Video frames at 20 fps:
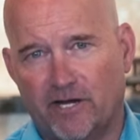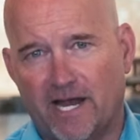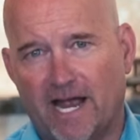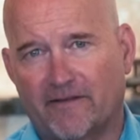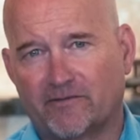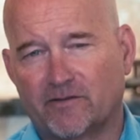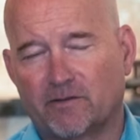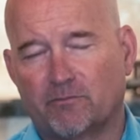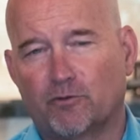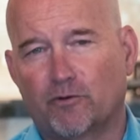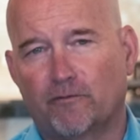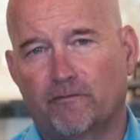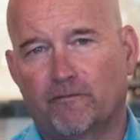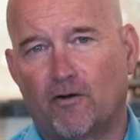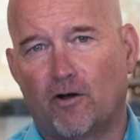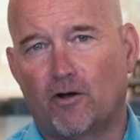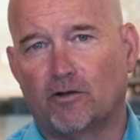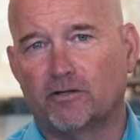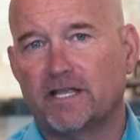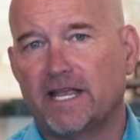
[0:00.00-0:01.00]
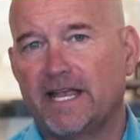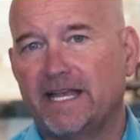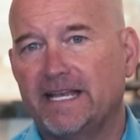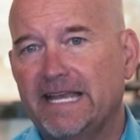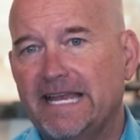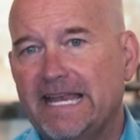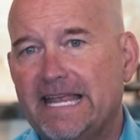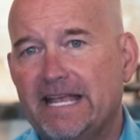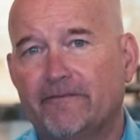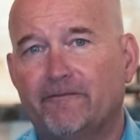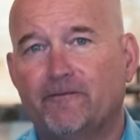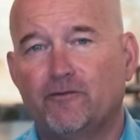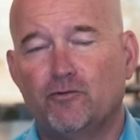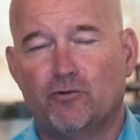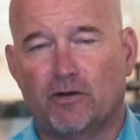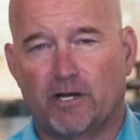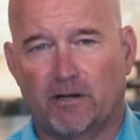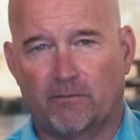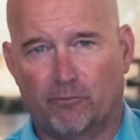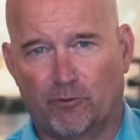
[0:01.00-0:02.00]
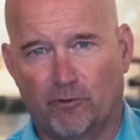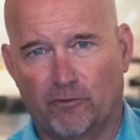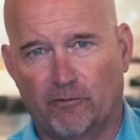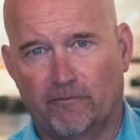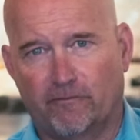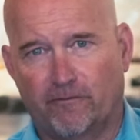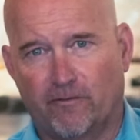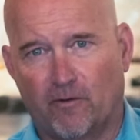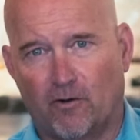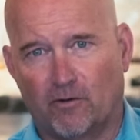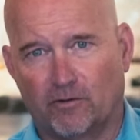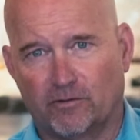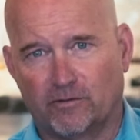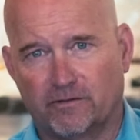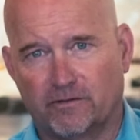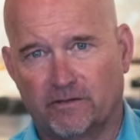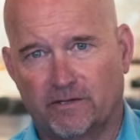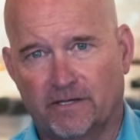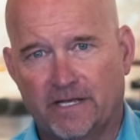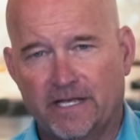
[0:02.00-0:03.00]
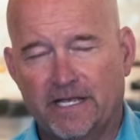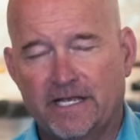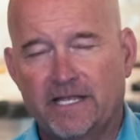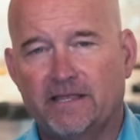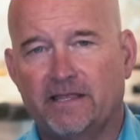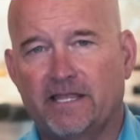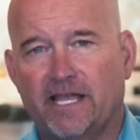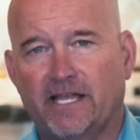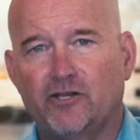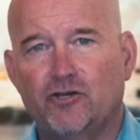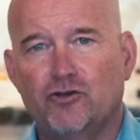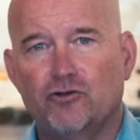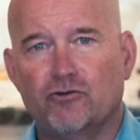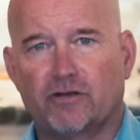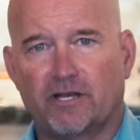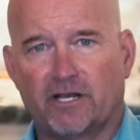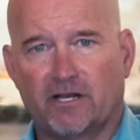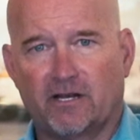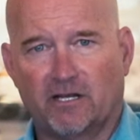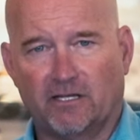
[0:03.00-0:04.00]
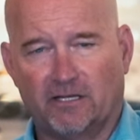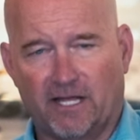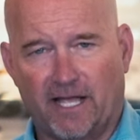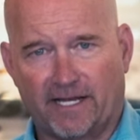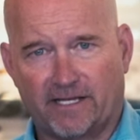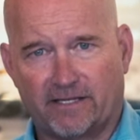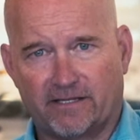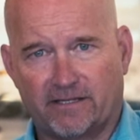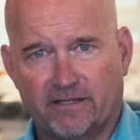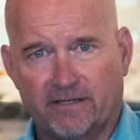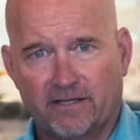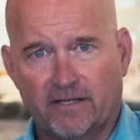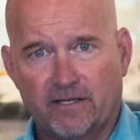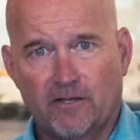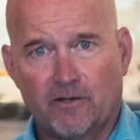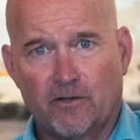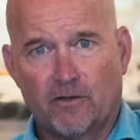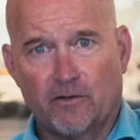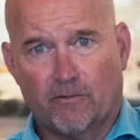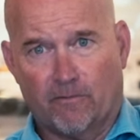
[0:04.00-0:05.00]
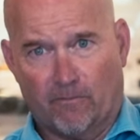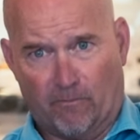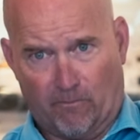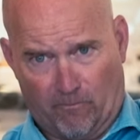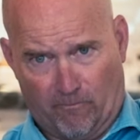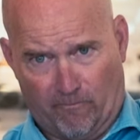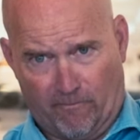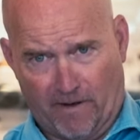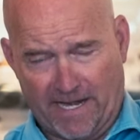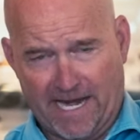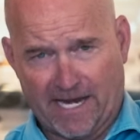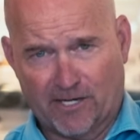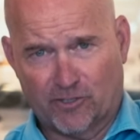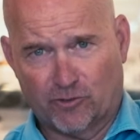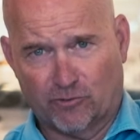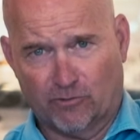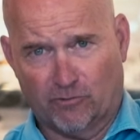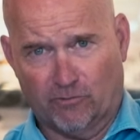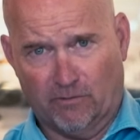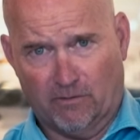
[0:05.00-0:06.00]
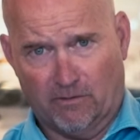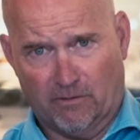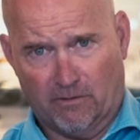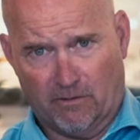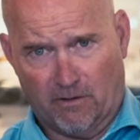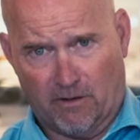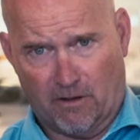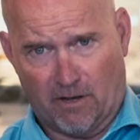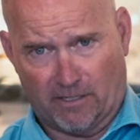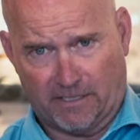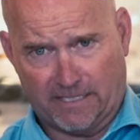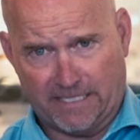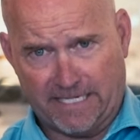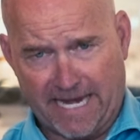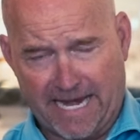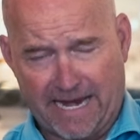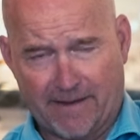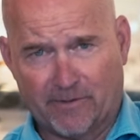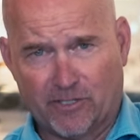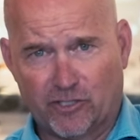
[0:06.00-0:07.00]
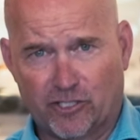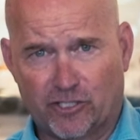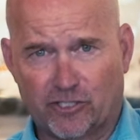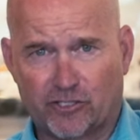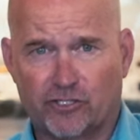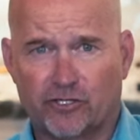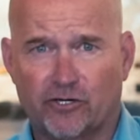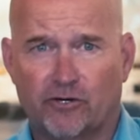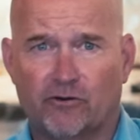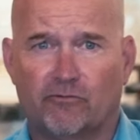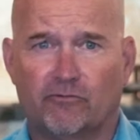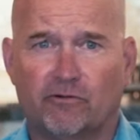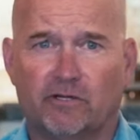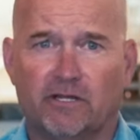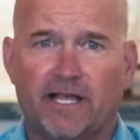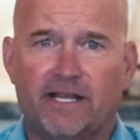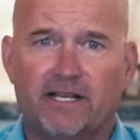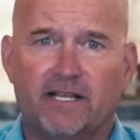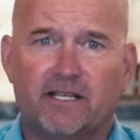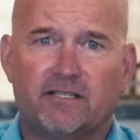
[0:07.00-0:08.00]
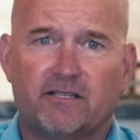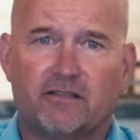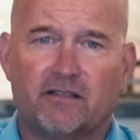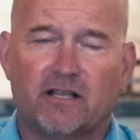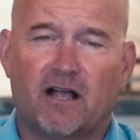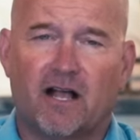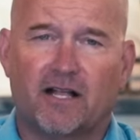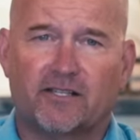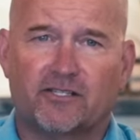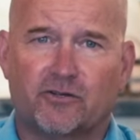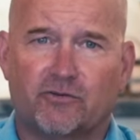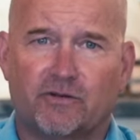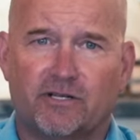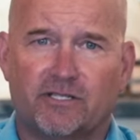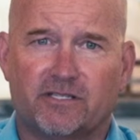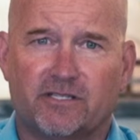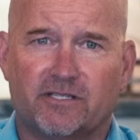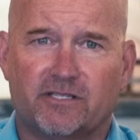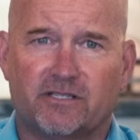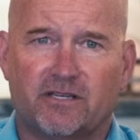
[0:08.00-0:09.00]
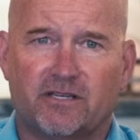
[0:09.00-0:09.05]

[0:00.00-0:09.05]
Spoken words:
have to prove fault, and if you can prove fault, then you can collect financial damages related to the consequences.